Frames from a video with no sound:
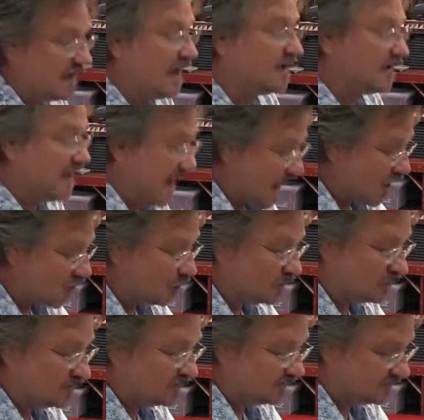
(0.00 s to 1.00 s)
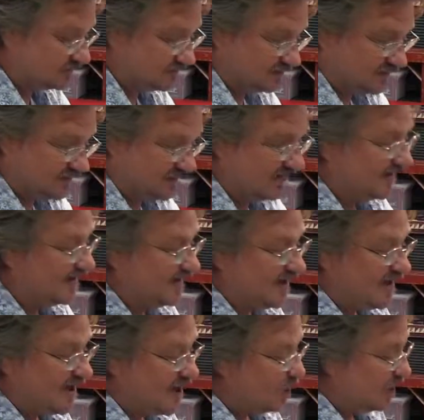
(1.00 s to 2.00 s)
and hours,
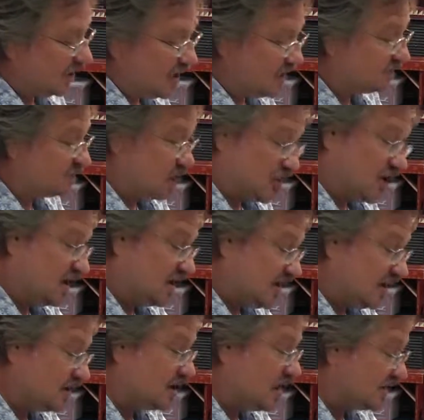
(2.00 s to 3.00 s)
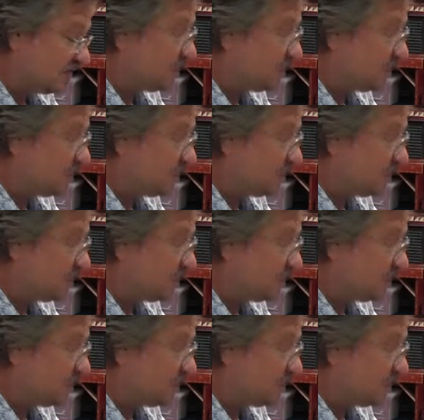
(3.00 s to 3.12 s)
because you're going to need a lot,